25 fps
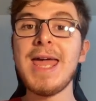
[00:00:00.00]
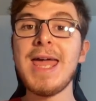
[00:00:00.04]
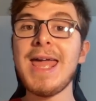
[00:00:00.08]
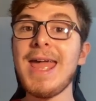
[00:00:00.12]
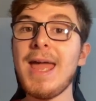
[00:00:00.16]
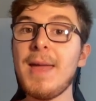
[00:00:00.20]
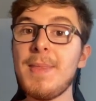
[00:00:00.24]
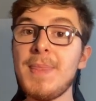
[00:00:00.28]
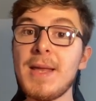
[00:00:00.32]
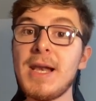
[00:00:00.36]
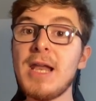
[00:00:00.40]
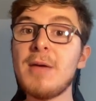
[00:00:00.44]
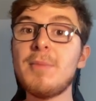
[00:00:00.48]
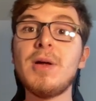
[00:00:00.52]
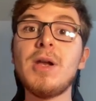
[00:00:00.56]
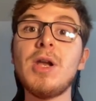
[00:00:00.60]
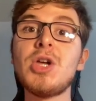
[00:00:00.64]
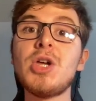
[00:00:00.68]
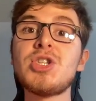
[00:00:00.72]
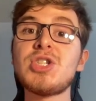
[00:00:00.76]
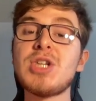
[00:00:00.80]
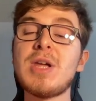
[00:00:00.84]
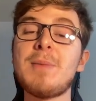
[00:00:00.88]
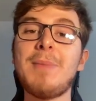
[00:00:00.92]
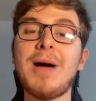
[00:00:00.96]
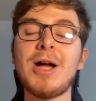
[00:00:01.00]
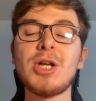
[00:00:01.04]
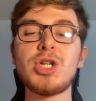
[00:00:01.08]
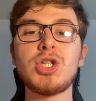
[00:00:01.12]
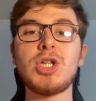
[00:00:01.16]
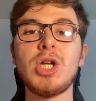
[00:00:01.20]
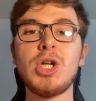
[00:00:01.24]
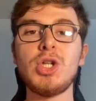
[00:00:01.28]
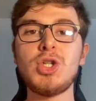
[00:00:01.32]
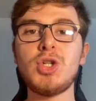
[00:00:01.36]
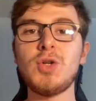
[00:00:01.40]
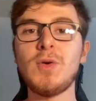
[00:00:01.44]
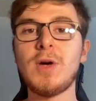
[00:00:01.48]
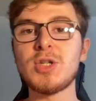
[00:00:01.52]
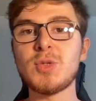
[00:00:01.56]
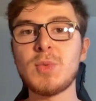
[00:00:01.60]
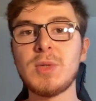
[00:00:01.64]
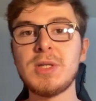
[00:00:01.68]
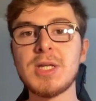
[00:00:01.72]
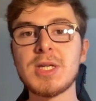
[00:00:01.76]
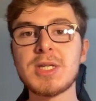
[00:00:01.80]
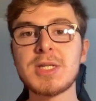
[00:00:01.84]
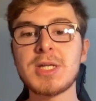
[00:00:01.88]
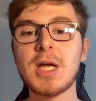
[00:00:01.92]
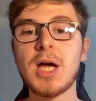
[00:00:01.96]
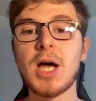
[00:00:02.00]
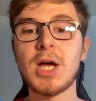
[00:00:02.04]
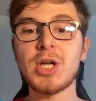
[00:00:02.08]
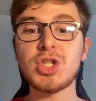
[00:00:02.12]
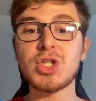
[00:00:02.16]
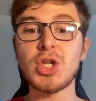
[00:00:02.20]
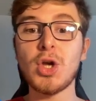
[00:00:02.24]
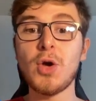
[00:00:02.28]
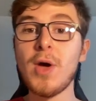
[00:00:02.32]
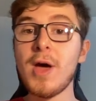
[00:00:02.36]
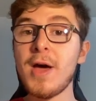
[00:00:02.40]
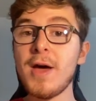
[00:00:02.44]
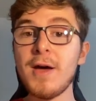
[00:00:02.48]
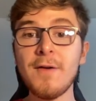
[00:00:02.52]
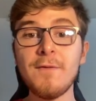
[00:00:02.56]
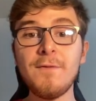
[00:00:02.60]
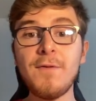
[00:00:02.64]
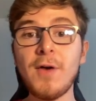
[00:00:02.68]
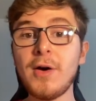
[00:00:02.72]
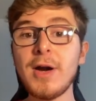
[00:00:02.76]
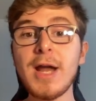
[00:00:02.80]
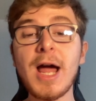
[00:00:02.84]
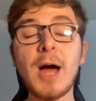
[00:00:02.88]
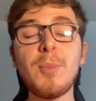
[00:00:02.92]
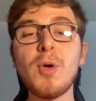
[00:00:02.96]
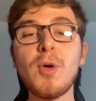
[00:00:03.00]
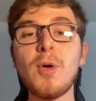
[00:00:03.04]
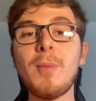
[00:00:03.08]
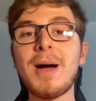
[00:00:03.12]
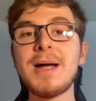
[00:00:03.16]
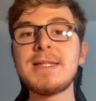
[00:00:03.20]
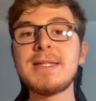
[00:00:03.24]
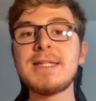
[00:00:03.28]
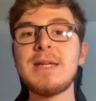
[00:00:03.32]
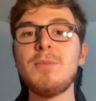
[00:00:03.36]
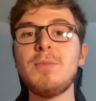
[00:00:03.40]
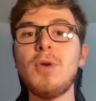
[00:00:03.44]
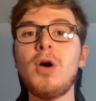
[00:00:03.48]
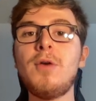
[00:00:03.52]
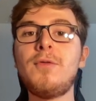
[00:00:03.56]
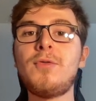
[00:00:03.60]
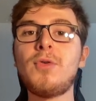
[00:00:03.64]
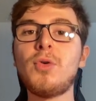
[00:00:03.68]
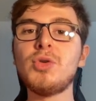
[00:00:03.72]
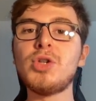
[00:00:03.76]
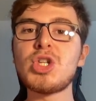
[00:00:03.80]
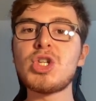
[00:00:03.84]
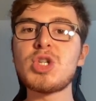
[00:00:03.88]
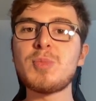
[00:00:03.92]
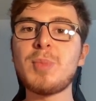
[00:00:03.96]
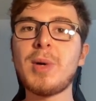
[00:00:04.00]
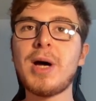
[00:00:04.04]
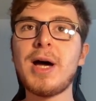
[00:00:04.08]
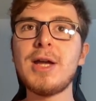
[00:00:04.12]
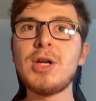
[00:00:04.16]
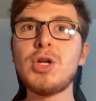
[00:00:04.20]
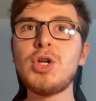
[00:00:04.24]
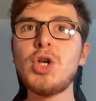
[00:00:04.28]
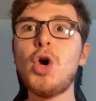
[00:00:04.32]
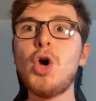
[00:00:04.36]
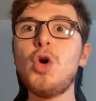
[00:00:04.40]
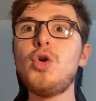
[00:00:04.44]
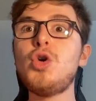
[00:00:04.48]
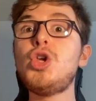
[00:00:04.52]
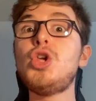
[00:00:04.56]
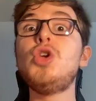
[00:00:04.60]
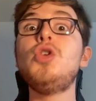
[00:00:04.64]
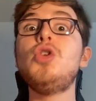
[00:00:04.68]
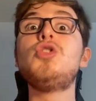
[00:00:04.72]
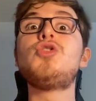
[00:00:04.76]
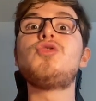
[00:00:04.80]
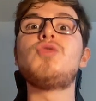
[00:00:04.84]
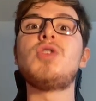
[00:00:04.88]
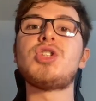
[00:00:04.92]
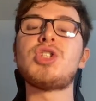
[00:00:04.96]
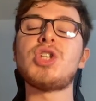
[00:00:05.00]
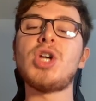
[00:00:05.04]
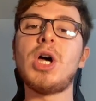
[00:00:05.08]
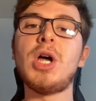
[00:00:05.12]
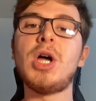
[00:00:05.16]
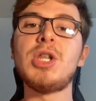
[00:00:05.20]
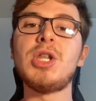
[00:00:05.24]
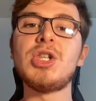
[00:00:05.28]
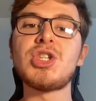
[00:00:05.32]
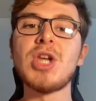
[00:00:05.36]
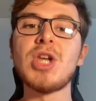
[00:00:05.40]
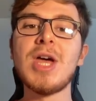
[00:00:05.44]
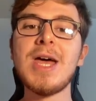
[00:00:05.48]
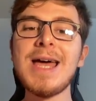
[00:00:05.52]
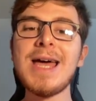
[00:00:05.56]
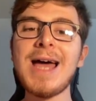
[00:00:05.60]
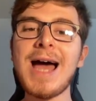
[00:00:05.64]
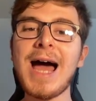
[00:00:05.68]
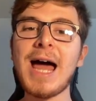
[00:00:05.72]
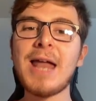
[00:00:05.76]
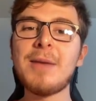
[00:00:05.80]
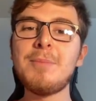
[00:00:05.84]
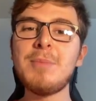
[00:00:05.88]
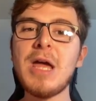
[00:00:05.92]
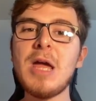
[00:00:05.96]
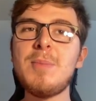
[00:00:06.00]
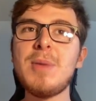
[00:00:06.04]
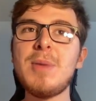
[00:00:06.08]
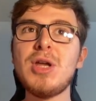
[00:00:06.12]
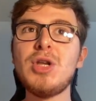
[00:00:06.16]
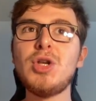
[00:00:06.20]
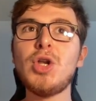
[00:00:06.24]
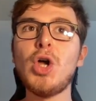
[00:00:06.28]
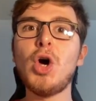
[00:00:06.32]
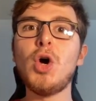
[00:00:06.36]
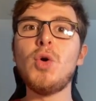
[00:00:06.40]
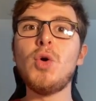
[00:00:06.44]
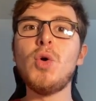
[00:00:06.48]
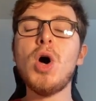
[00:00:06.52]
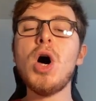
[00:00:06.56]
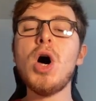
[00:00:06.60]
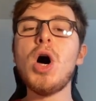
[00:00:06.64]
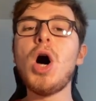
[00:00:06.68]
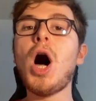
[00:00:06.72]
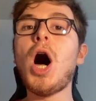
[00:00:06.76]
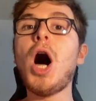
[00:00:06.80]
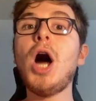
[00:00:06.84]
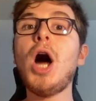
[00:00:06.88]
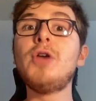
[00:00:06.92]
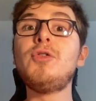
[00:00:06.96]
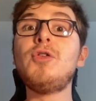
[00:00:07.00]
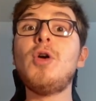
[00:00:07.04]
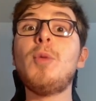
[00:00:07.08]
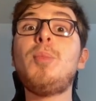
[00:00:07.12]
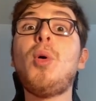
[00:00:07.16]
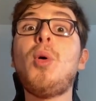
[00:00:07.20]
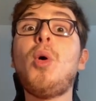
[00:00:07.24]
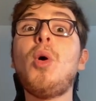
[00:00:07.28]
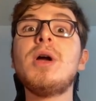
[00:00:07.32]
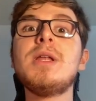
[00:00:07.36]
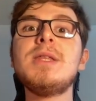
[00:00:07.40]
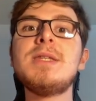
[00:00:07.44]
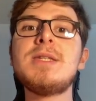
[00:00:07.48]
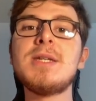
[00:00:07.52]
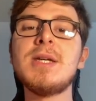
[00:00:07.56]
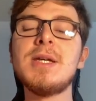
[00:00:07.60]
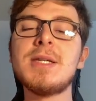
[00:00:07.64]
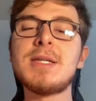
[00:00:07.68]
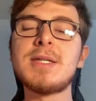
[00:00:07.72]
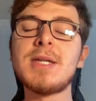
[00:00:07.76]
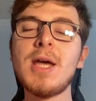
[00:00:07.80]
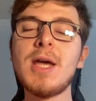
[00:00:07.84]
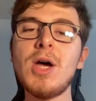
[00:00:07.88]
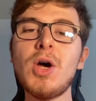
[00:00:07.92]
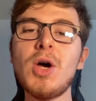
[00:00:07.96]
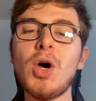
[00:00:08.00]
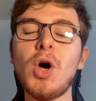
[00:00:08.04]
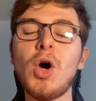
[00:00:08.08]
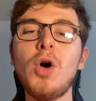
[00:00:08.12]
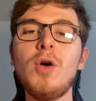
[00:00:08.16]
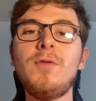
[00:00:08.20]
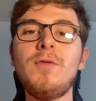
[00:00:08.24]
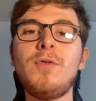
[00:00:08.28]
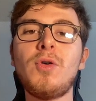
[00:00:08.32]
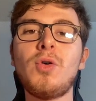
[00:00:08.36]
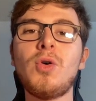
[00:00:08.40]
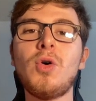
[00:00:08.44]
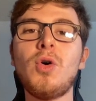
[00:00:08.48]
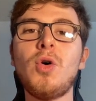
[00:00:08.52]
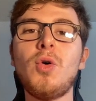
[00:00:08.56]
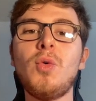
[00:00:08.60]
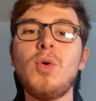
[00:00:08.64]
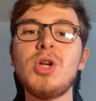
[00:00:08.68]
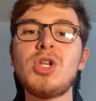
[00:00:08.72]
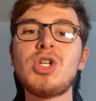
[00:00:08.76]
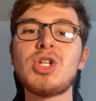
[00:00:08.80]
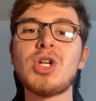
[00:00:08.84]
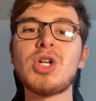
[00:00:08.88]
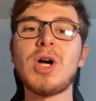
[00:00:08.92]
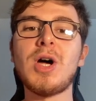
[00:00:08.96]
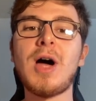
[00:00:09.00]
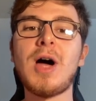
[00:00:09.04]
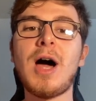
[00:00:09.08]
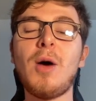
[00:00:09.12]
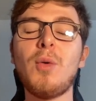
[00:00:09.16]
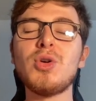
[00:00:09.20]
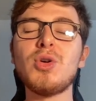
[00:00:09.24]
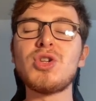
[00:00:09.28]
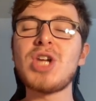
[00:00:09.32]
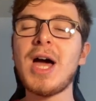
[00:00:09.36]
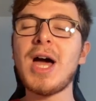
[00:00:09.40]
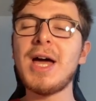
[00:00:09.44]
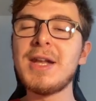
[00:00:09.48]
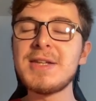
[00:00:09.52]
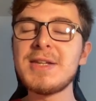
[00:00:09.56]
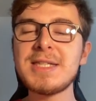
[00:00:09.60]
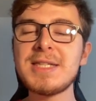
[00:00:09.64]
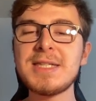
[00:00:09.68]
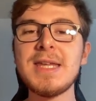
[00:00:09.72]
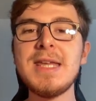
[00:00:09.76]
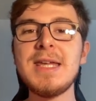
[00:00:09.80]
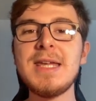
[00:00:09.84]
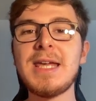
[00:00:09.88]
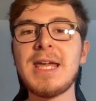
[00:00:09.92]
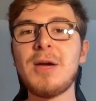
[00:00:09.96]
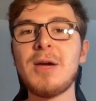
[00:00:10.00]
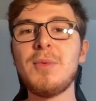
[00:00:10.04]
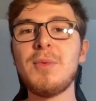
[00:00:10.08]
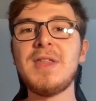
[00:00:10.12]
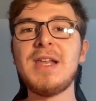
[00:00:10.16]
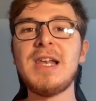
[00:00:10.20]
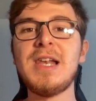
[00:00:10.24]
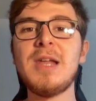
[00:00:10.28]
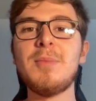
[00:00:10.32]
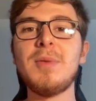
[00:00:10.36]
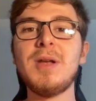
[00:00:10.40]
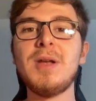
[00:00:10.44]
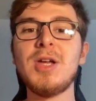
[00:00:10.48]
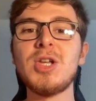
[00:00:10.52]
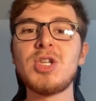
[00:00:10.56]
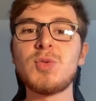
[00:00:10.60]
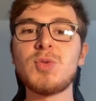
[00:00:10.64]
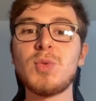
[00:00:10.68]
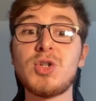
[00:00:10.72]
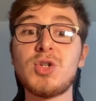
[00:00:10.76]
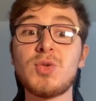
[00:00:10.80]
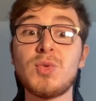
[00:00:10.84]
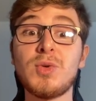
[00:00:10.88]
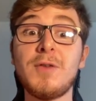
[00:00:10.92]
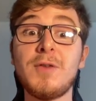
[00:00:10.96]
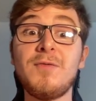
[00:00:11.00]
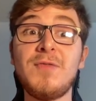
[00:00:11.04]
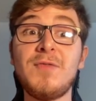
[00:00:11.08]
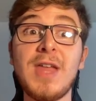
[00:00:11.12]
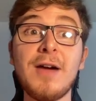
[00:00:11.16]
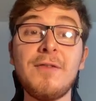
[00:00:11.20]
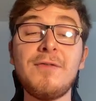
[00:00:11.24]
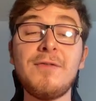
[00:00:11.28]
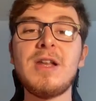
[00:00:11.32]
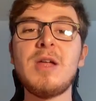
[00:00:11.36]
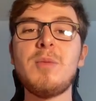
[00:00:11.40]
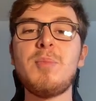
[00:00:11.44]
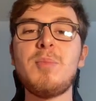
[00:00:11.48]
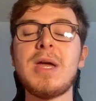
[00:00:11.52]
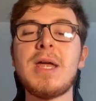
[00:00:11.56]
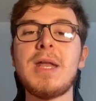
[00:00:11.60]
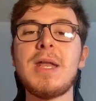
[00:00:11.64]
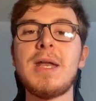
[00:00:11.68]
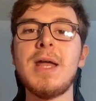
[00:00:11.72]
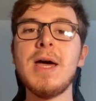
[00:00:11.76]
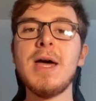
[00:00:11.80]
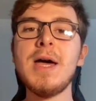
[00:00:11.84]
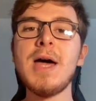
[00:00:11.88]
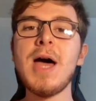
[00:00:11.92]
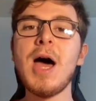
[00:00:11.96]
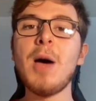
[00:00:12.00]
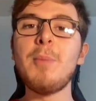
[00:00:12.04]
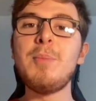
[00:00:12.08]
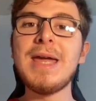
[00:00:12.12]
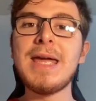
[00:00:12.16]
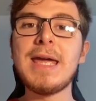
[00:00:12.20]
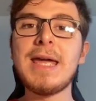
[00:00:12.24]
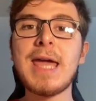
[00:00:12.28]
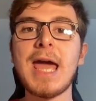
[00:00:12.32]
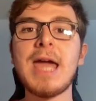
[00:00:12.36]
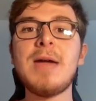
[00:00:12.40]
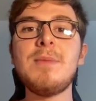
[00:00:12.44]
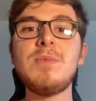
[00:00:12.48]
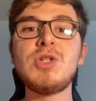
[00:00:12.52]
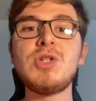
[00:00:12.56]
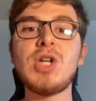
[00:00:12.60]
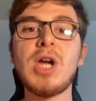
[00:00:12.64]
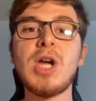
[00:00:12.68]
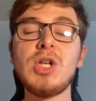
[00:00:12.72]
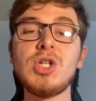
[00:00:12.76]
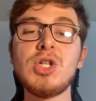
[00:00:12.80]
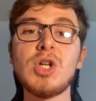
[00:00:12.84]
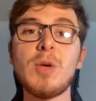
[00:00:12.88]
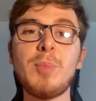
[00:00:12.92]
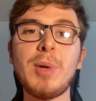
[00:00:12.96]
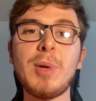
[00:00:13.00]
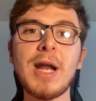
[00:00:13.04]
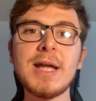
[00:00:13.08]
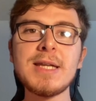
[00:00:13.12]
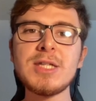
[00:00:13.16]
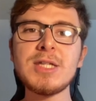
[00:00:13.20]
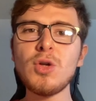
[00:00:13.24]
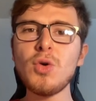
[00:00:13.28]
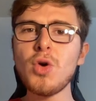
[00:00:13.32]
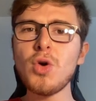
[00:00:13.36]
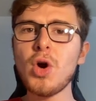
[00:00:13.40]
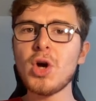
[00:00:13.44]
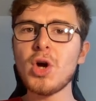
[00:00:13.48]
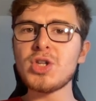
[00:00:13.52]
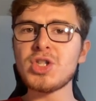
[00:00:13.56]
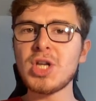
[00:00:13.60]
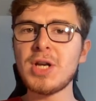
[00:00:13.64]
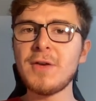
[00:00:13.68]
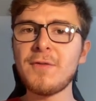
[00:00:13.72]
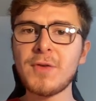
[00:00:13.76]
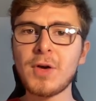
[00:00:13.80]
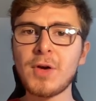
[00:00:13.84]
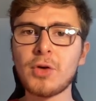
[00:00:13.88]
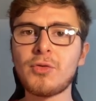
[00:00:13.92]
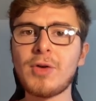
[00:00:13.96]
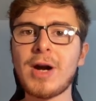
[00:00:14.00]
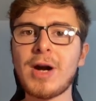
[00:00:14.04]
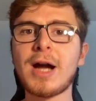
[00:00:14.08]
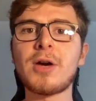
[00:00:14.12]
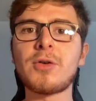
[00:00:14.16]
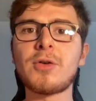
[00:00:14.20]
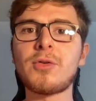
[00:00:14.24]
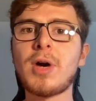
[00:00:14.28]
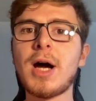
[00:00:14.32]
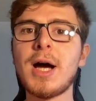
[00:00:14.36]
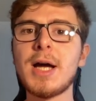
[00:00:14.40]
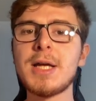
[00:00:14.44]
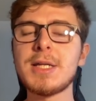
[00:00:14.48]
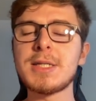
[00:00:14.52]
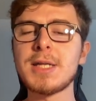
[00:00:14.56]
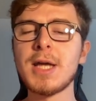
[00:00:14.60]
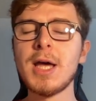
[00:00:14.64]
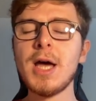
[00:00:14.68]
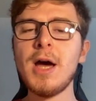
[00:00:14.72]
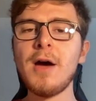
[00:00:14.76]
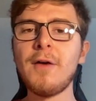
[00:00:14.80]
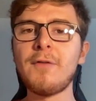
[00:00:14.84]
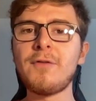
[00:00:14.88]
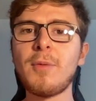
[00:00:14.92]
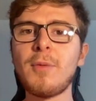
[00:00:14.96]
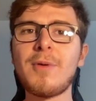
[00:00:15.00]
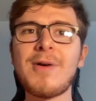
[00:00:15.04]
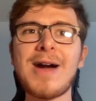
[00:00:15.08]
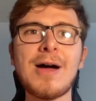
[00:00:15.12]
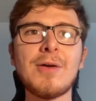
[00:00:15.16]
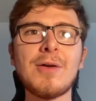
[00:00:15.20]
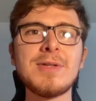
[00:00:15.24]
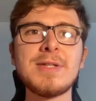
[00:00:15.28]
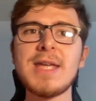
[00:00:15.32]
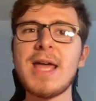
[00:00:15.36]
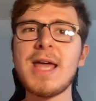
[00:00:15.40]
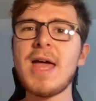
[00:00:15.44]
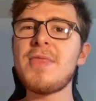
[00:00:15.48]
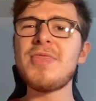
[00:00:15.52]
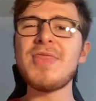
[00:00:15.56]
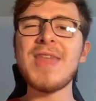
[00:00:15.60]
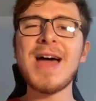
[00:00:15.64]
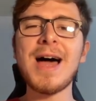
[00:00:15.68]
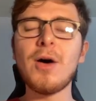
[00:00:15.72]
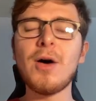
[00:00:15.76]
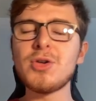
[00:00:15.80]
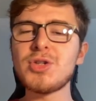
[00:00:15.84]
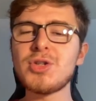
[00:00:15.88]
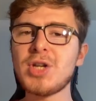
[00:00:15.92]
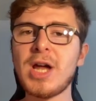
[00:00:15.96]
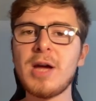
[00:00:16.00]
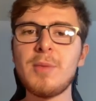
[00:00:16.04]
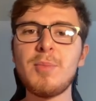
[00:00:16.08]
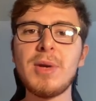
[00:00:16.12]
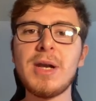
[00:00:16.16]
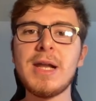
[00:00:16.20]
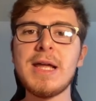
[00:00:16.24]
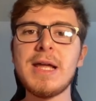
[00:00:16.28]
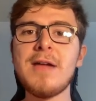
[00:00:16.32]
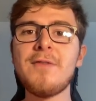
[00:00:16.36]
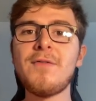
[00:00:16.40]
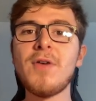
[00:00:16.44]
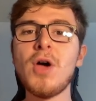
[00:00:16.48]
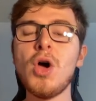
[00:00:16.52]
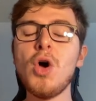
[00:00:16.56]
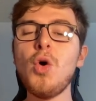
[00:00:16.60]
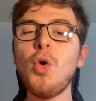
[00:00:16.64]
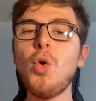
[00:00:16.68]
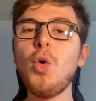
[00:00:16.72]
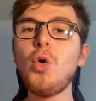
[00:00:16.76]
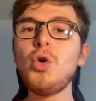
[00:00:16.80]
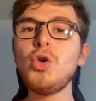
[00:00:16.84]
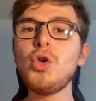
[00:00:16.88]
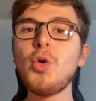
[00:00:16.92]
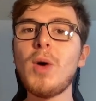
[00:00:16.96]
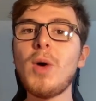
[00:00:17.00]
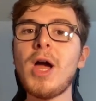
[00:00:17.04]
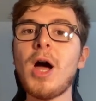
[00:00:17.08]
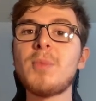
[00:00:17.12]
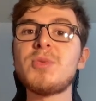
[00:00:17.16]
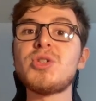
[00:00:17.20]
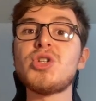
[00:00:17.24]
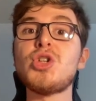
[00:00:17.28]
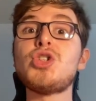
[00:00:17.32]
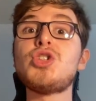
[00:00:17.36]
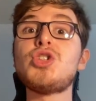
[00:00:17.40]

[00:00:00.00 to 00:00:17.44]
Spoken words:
in the Limitless in match day 2, as we discussed. So, very happy with my team overall, despite no huge returns and maybe no 100 pointers overall, which I was kind of seeking with the Limitless, which would have definitely been a big game changer. But I still got a significant rank rise from around 10,000, I believe, all the way up to